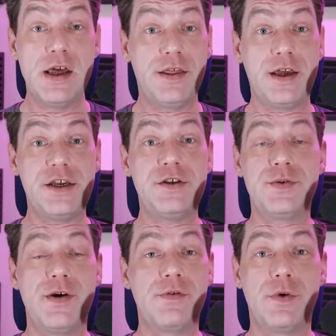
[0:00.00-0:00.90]
Thank you
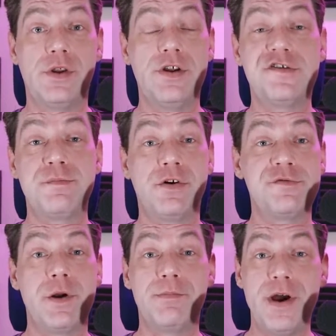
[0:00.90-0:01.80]
to everyone that supports
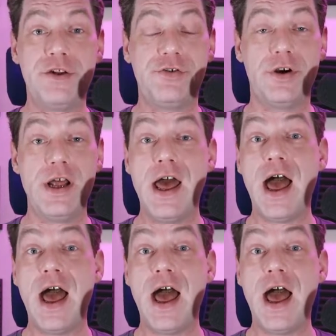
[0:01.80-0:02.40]
me on Patreon,